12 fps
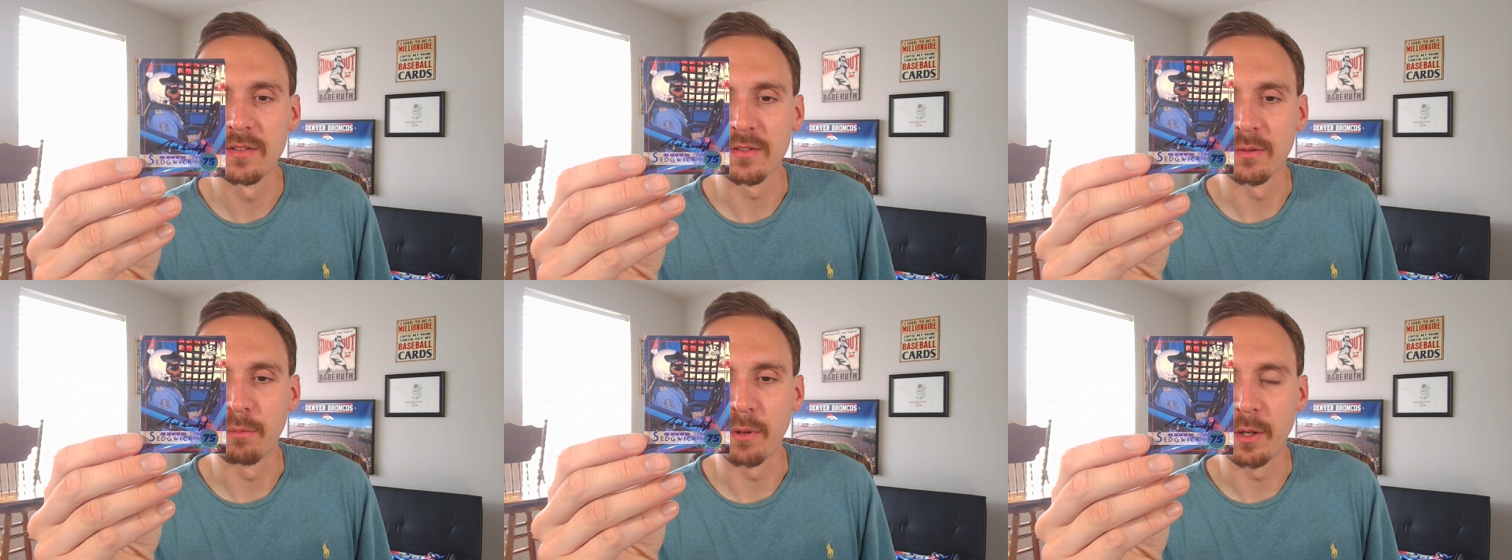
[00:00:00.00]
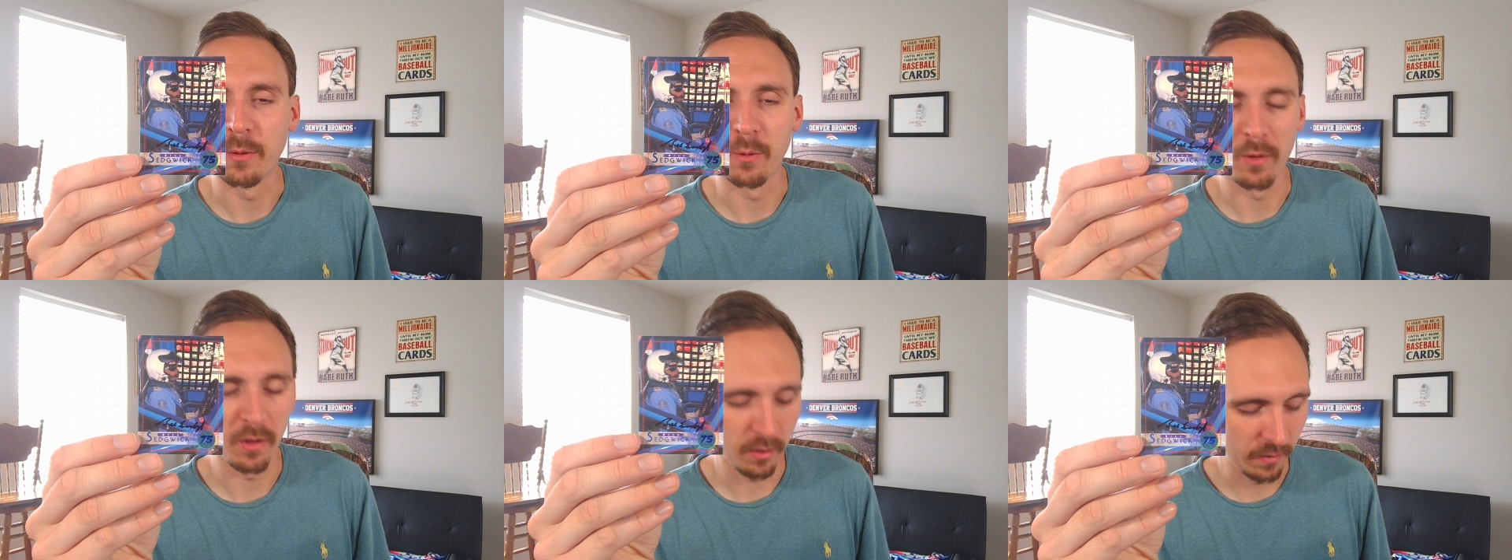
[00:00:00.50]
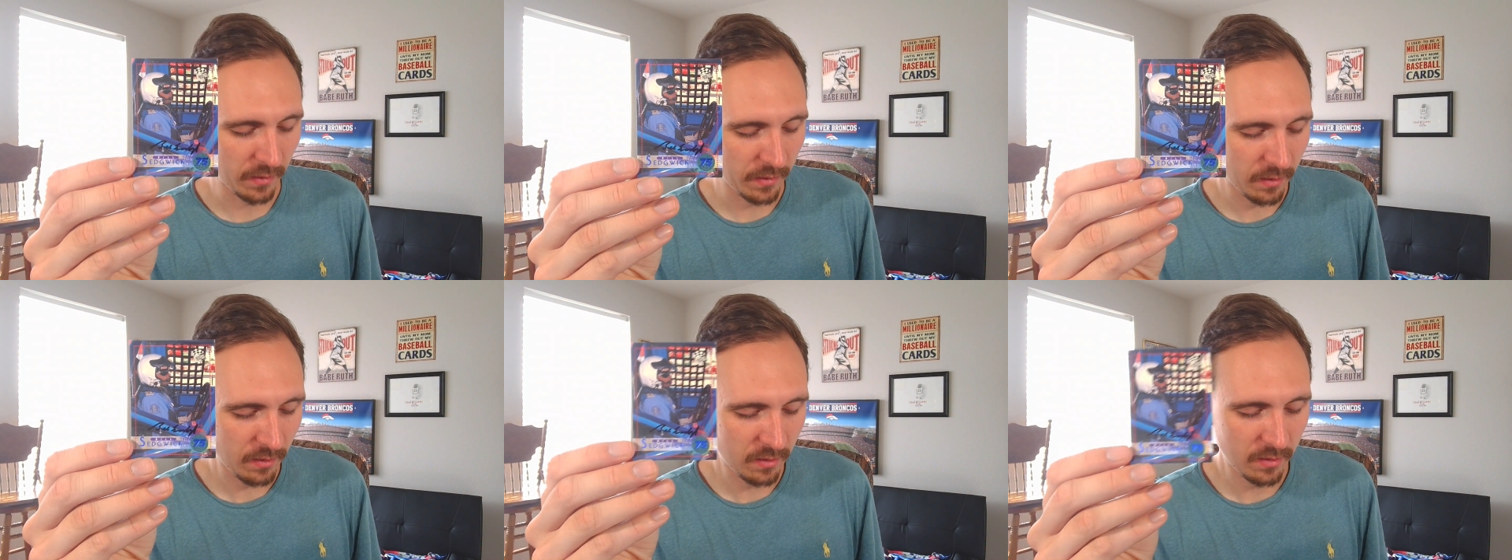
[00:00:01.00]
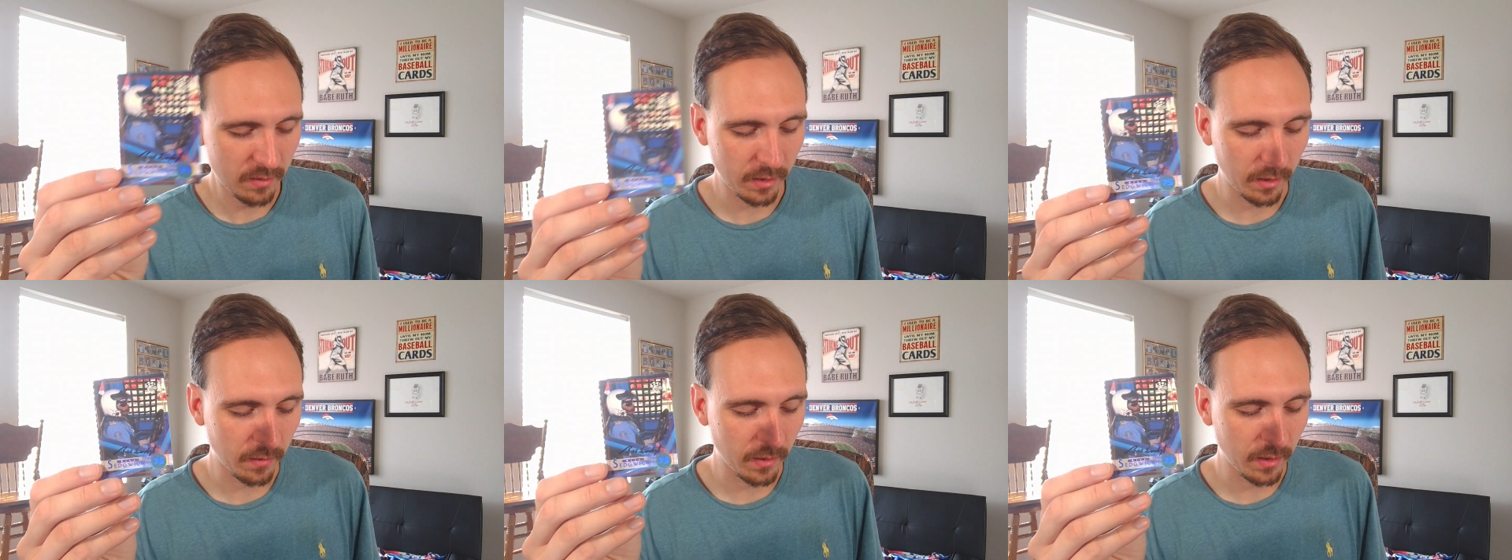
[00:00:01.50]
So pretty cool card there.
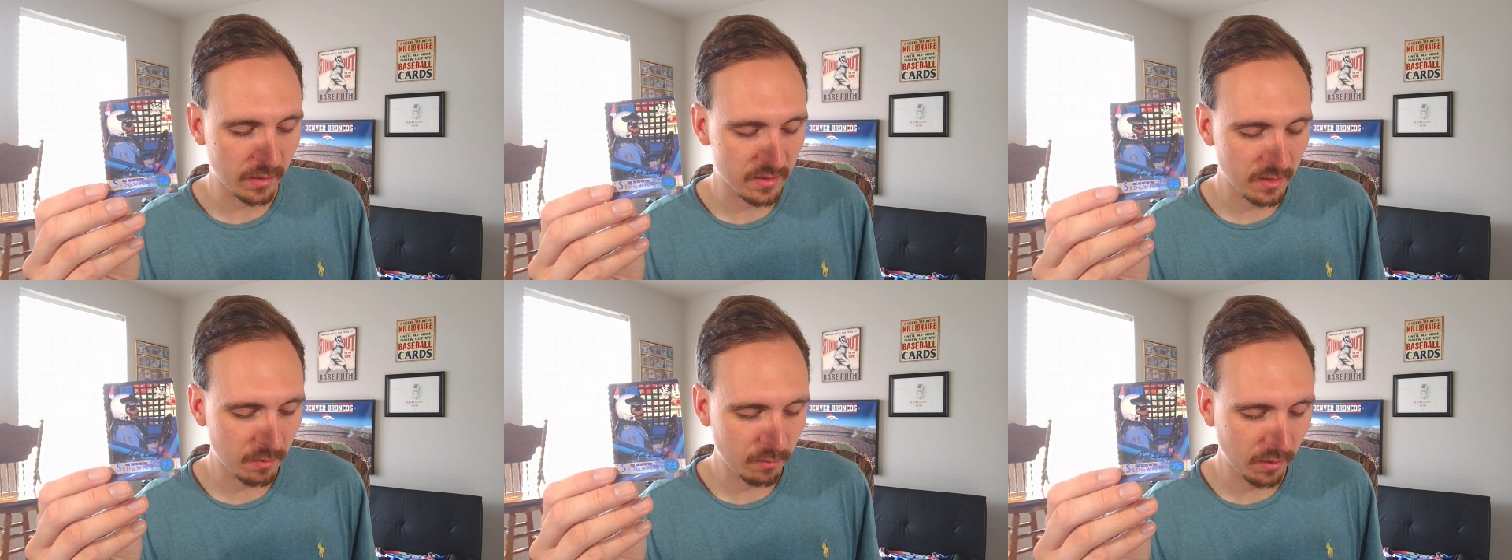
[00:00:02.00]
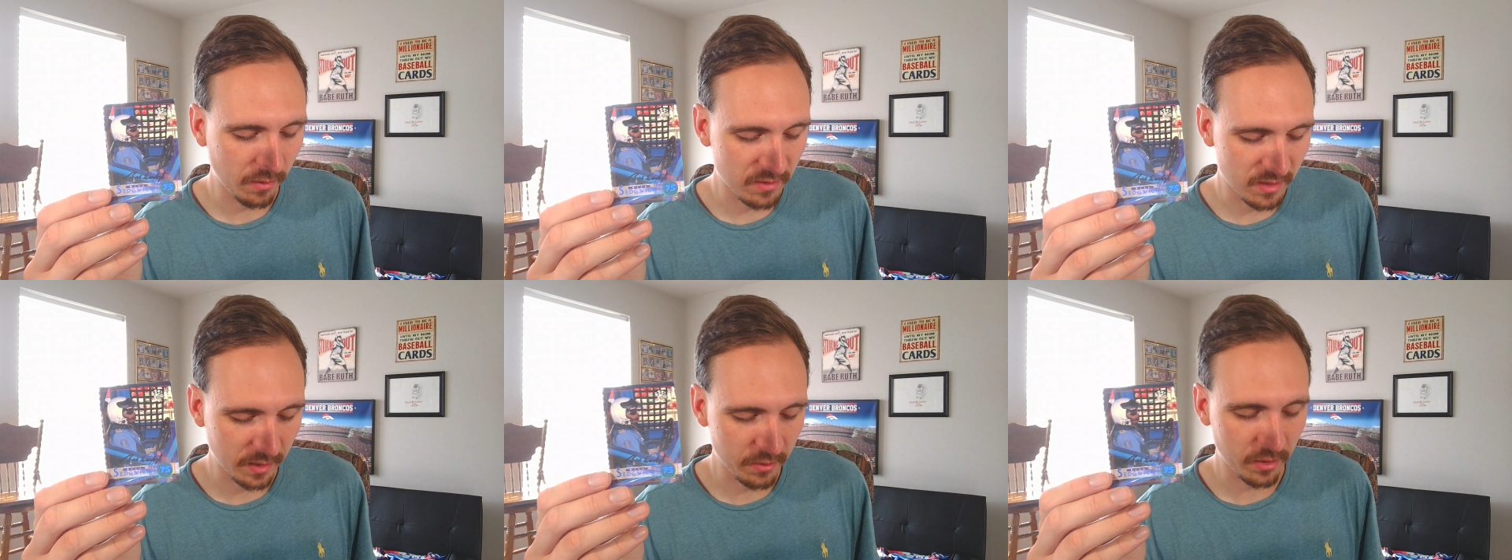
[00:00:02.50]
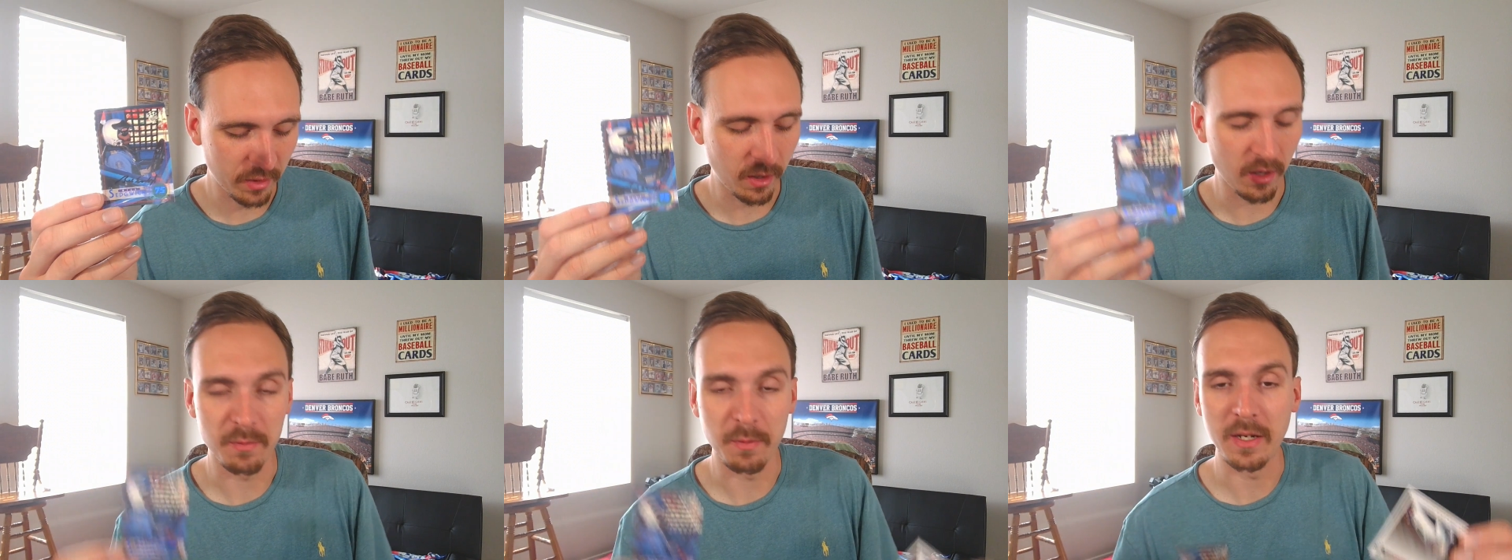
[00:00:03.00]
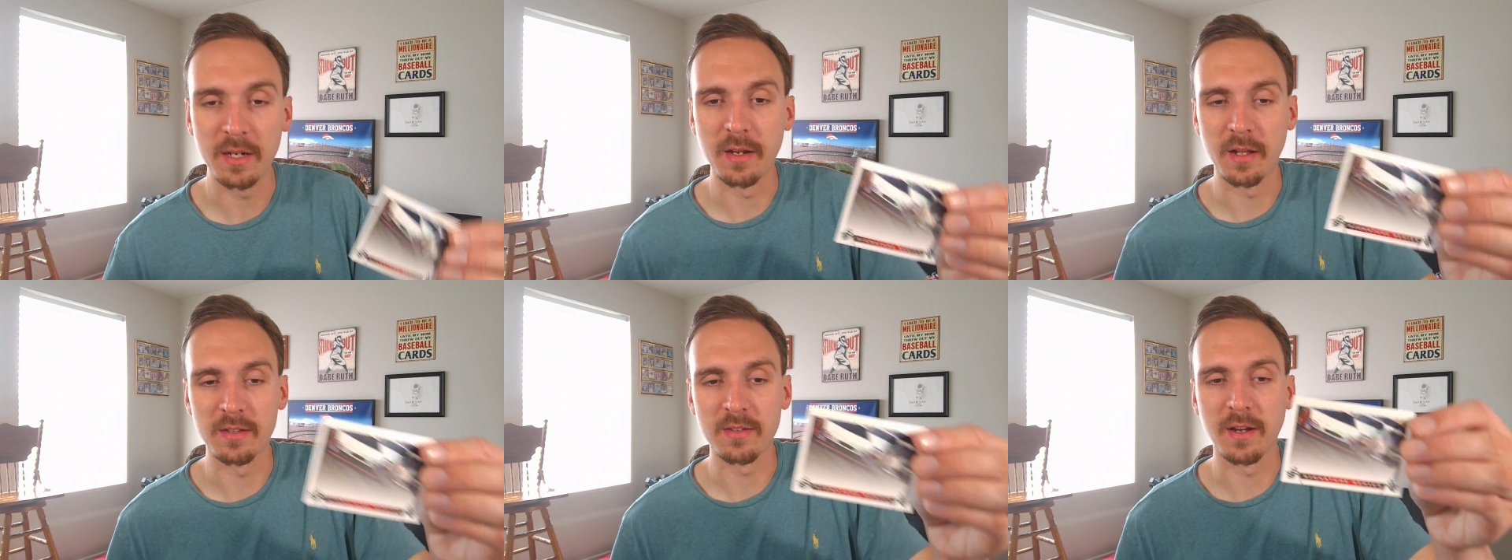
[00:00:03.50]
And then I sent one of the signature cards, but he did
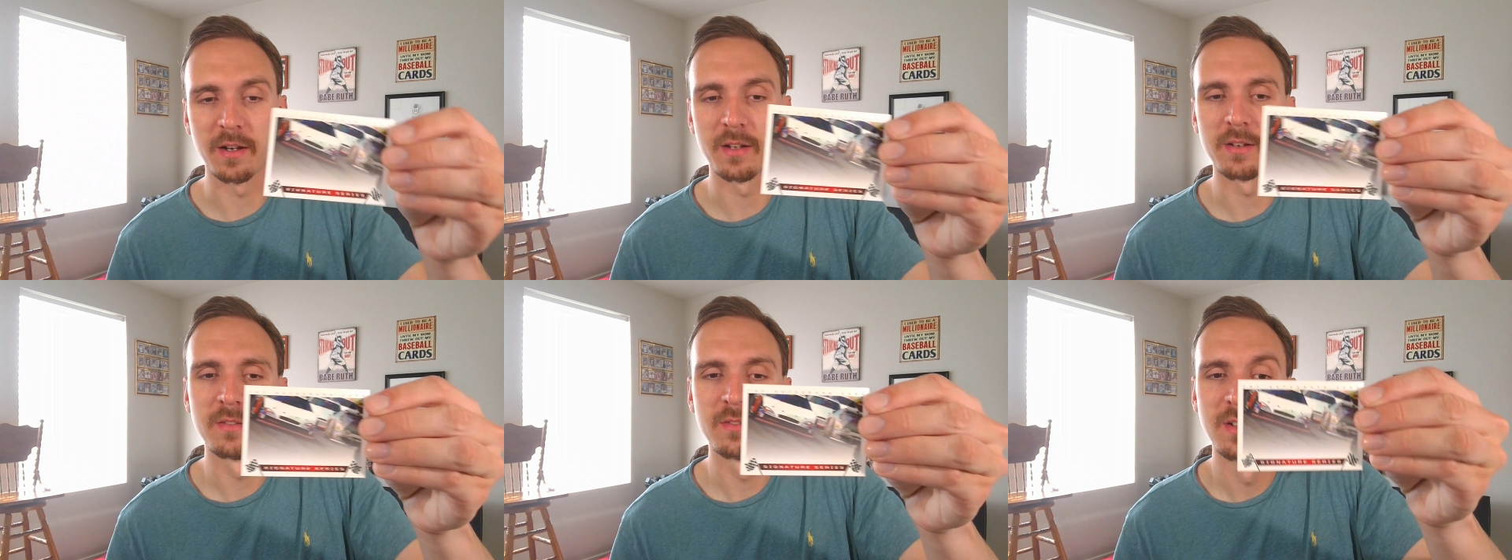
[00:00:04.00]
not sign it.